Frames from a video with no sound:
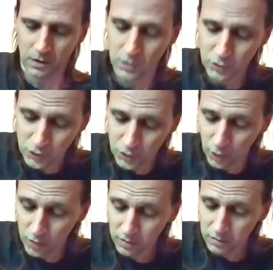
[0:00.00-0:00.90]
It's
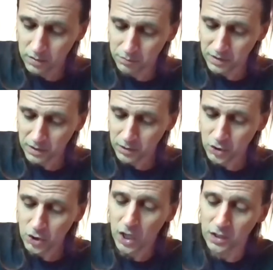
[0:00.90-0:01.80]
going to be a
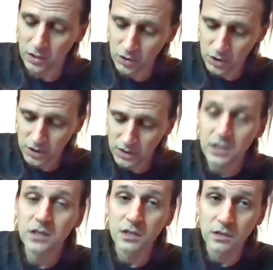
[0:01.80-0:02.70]
change,
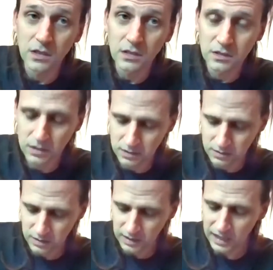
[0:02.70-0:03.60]
isn't it?
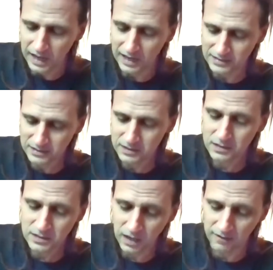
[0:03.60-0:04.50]
He asked
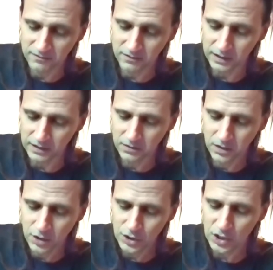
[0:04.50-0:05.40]
softly.
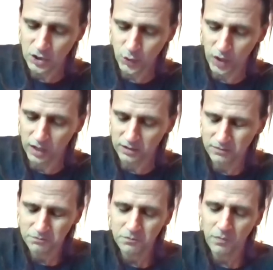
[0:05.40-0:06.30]
She shrugged.
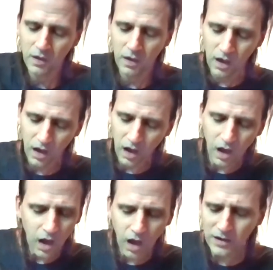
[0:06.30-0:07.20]

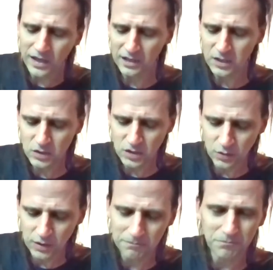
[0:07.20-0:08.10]
I'll get used
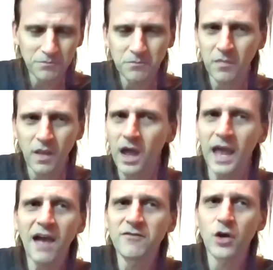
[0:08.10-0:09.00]
to it.
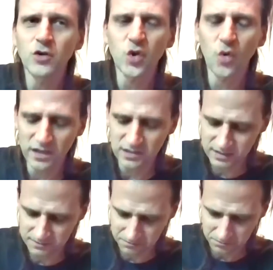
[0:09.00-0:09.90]
I have no choice.